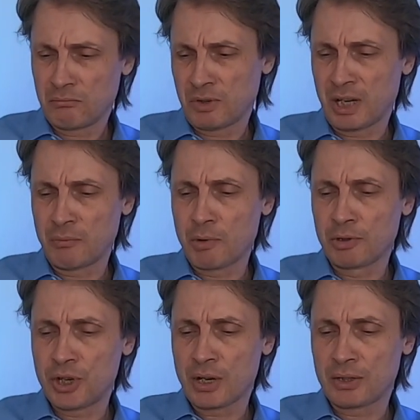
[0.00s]
And we'll
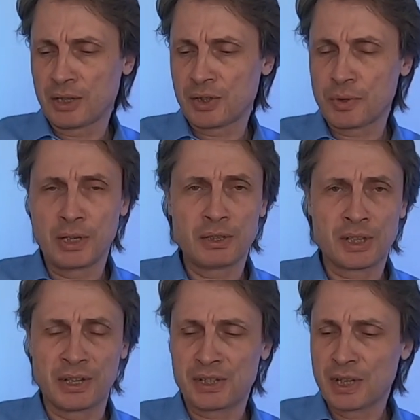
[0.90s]
check the three
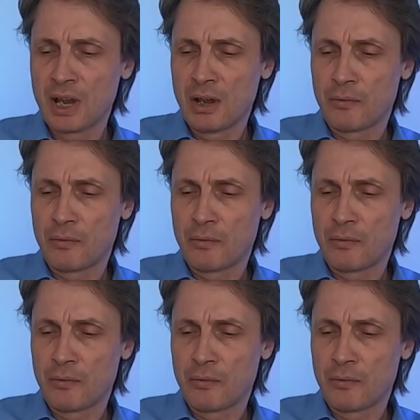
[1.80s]
things.